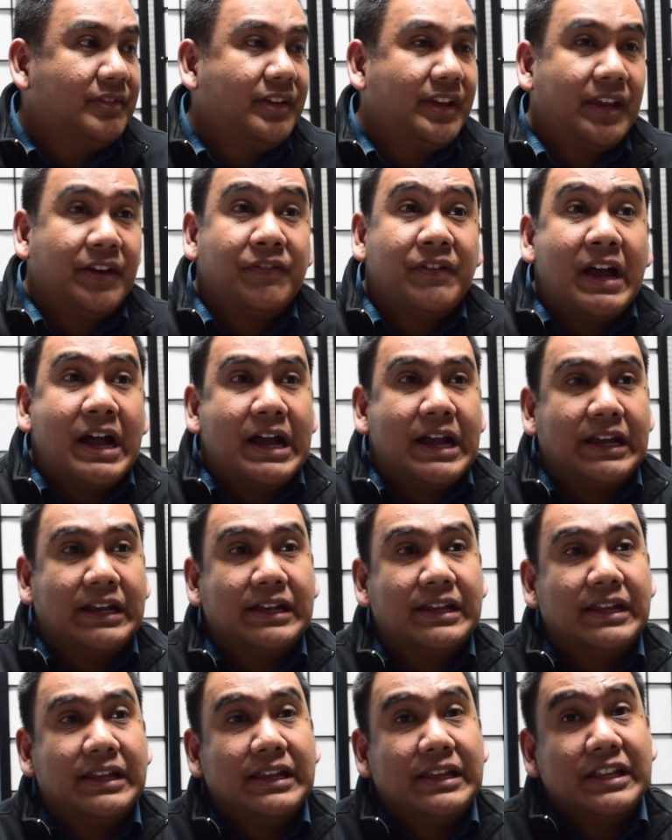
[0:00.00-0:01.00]

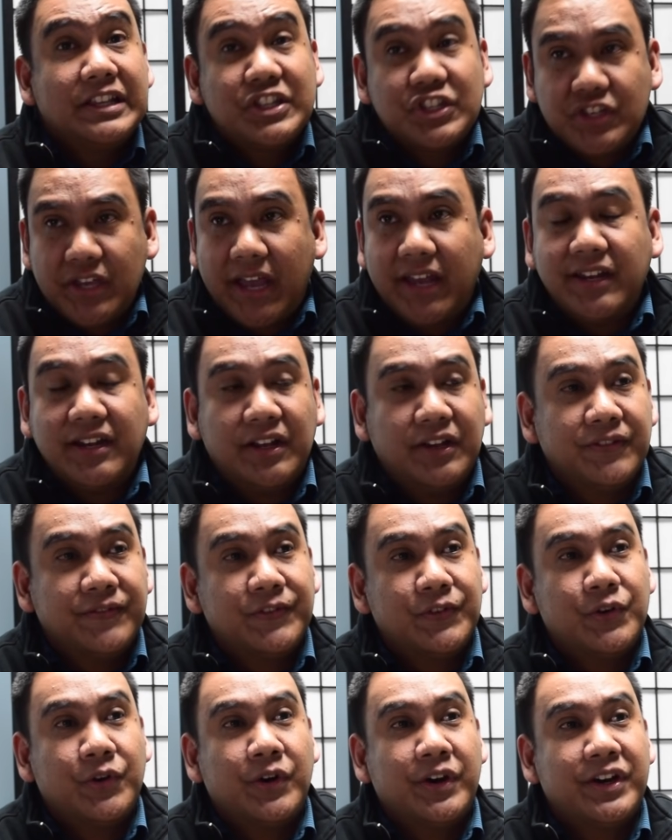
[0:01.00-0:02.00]
Iran, China,
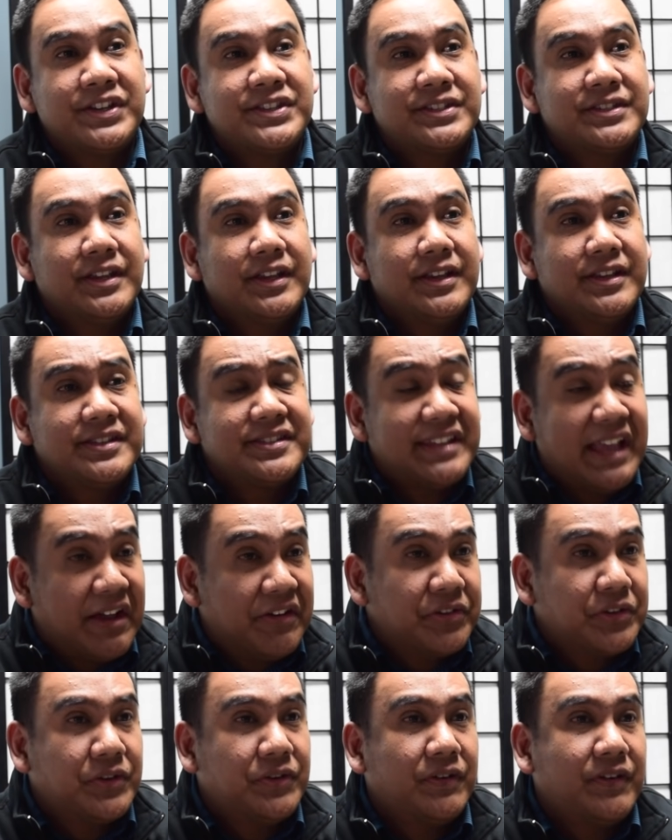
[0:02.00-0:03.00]
of course,
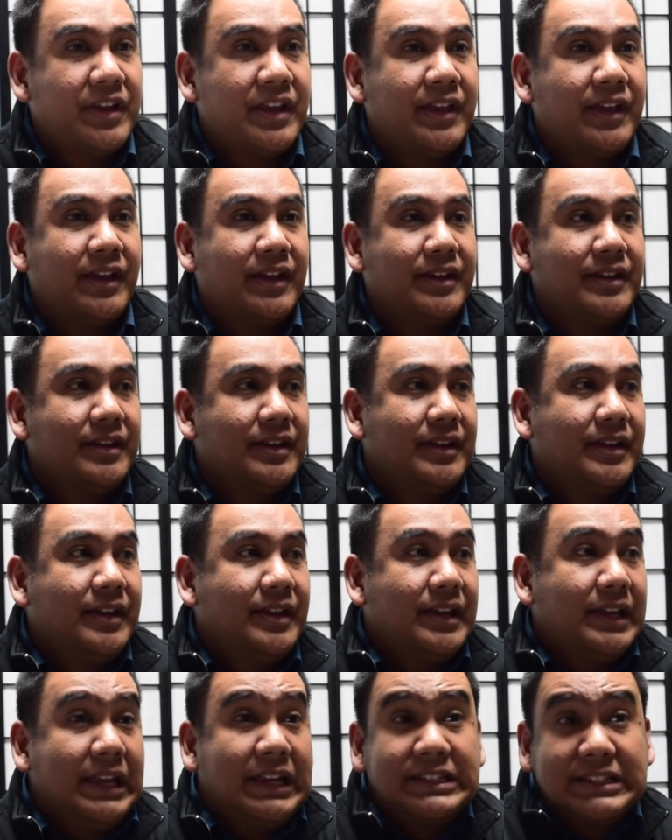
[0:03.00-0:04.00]
South Korea,
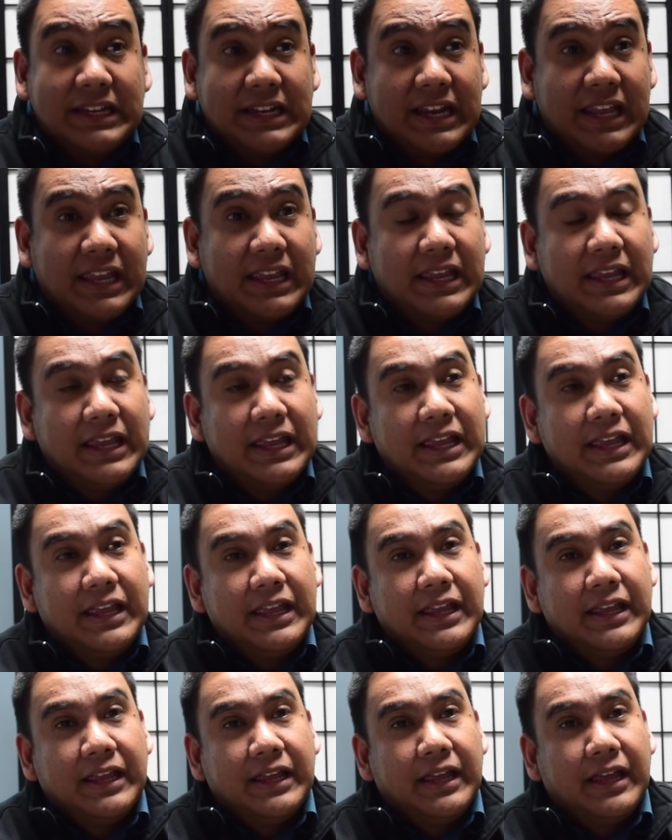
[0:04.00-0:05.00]
Italy,
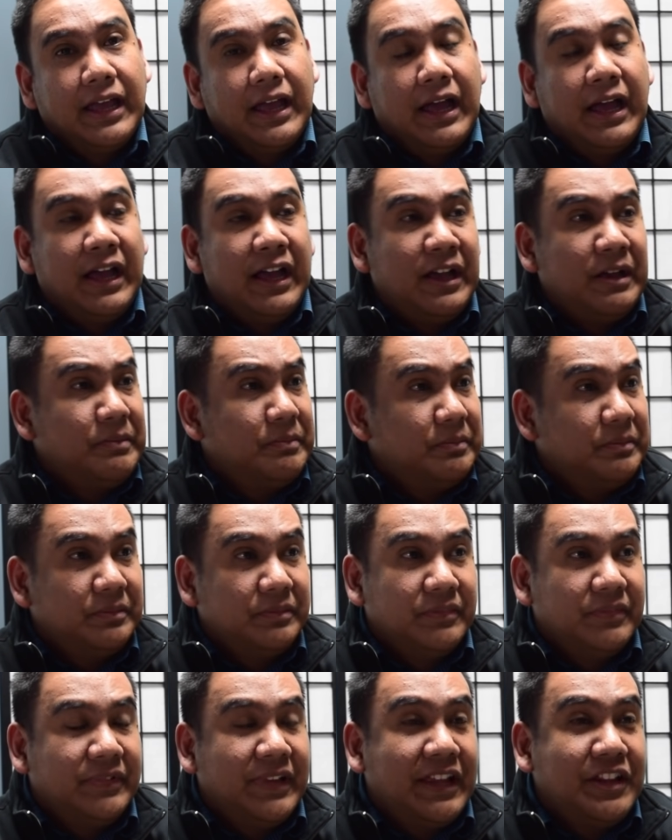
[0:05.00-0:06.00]

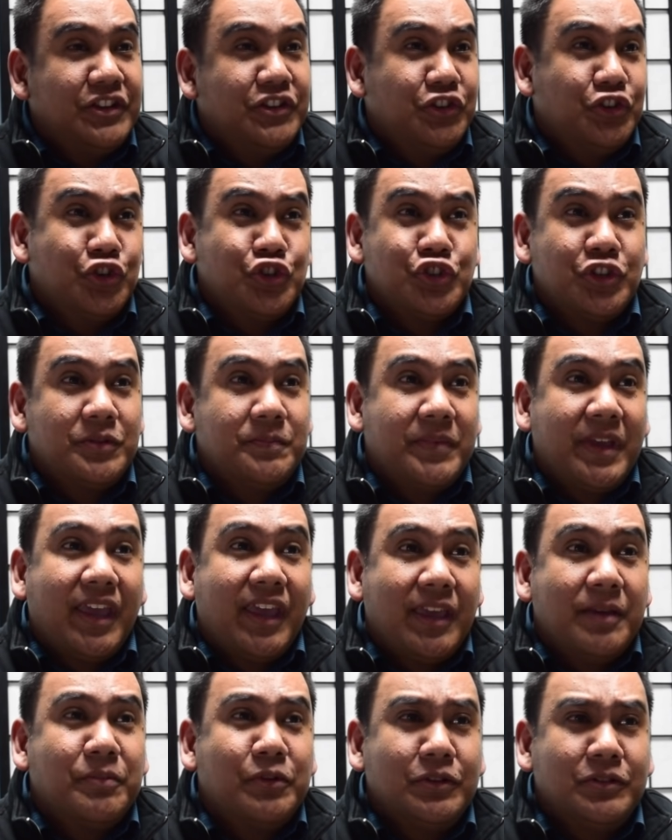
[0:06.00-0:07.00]
then you should
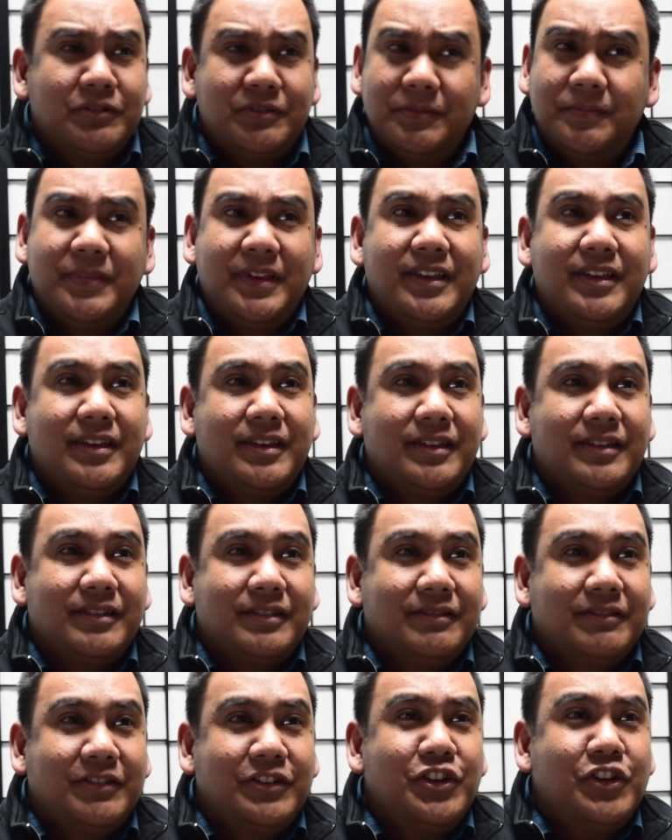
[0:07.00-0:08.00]
be able to be,
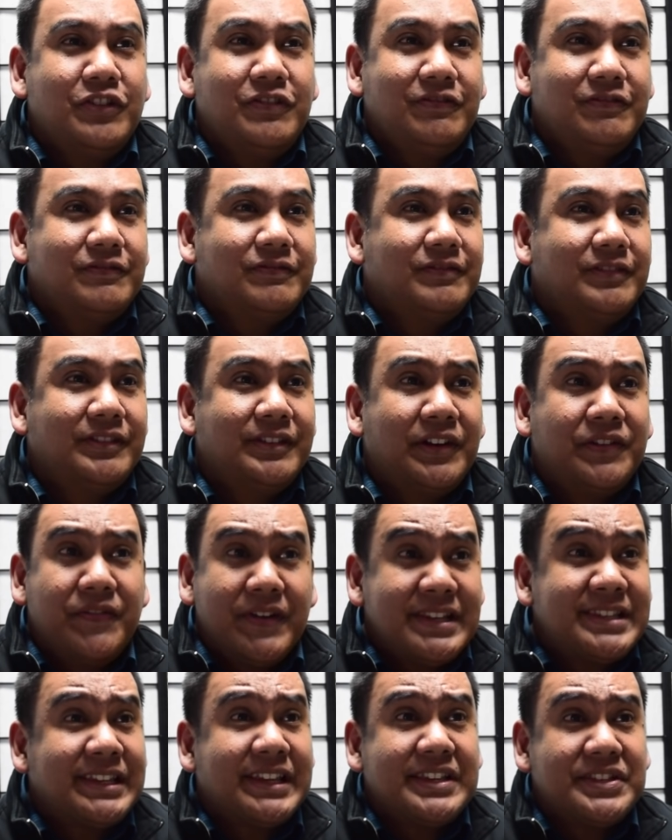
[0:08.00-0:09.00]
you know, the
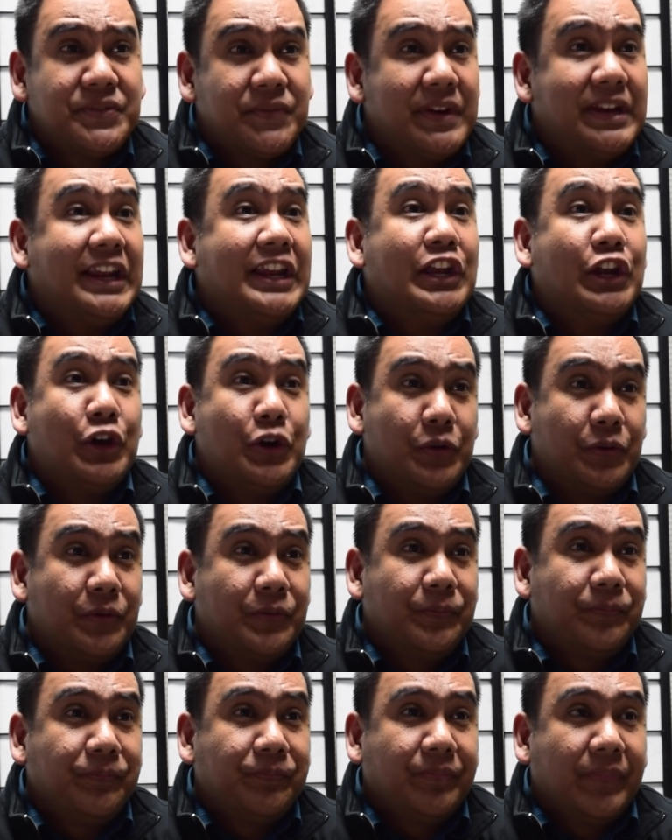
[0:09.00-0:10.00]
risk is really low.
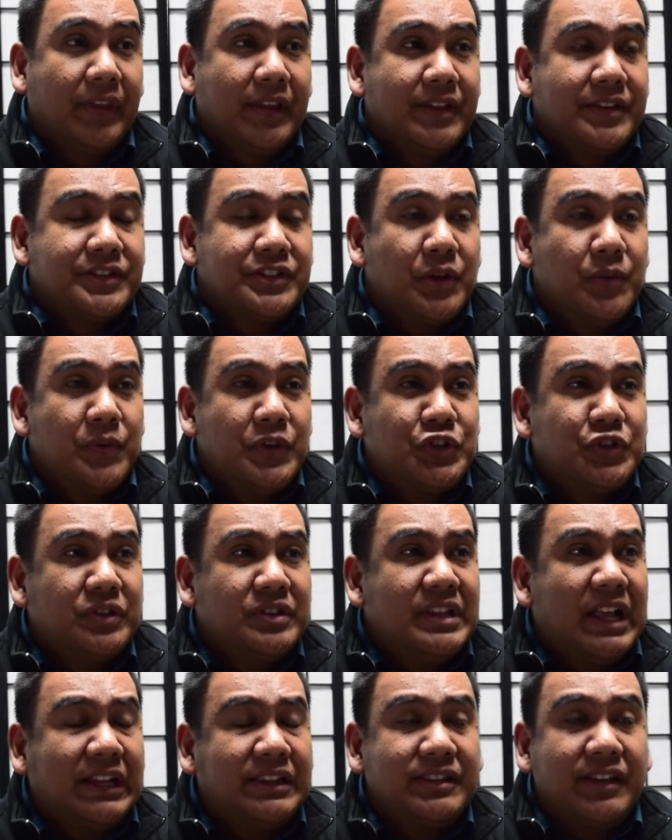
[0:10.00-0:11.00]
Mm-hmm. So we
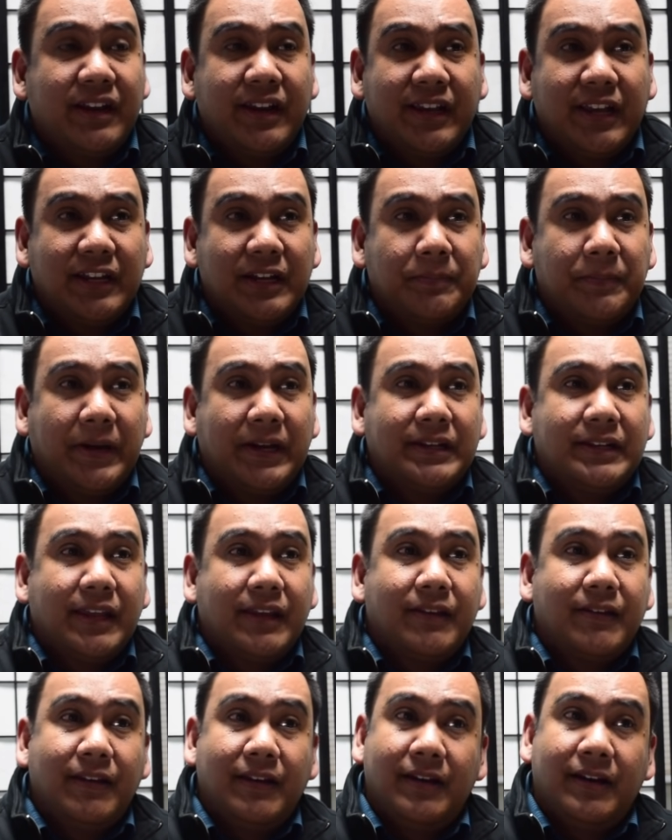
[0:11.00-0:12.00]
should not target a
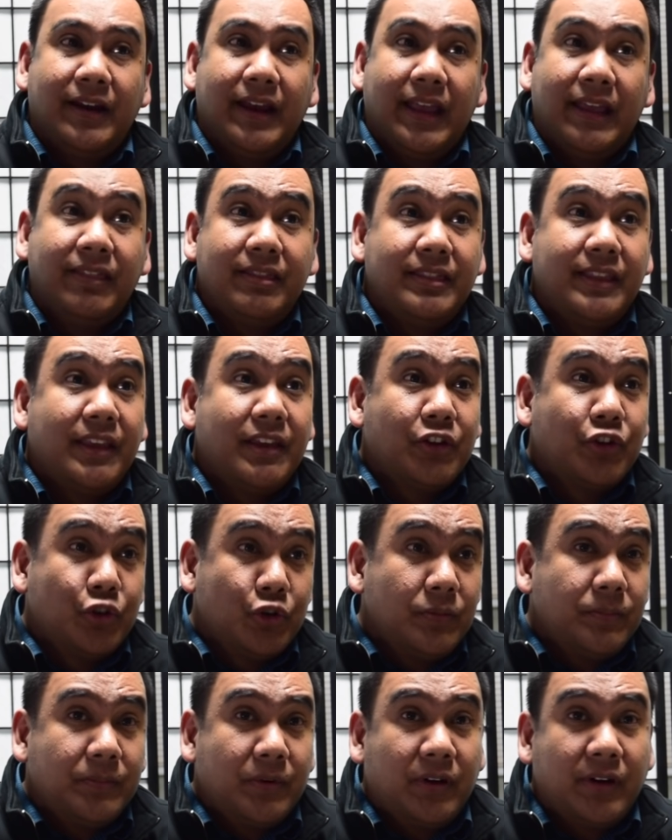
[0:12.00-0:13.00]
particular ethnic
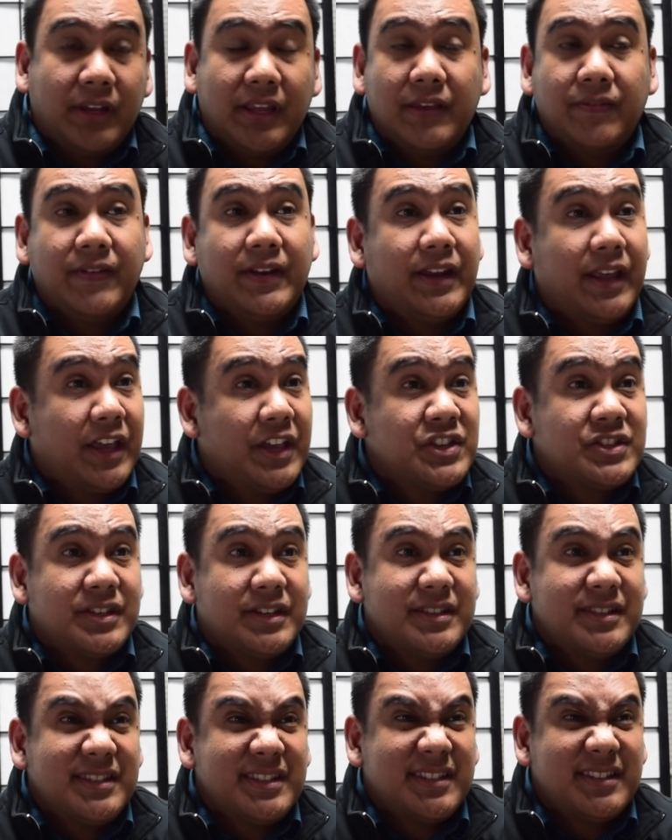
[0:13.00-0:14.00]
group or even
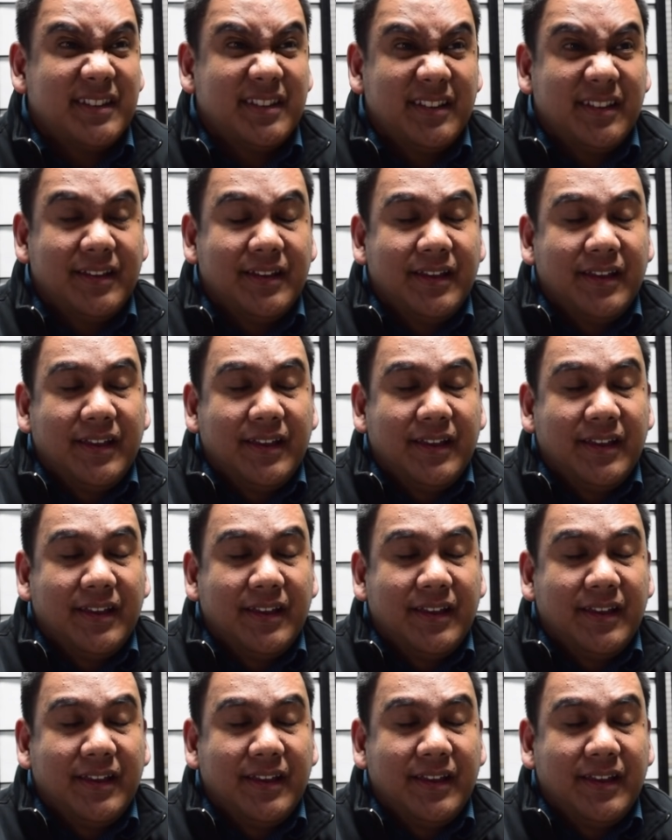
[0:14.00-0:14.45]
Asians, mm-hmm.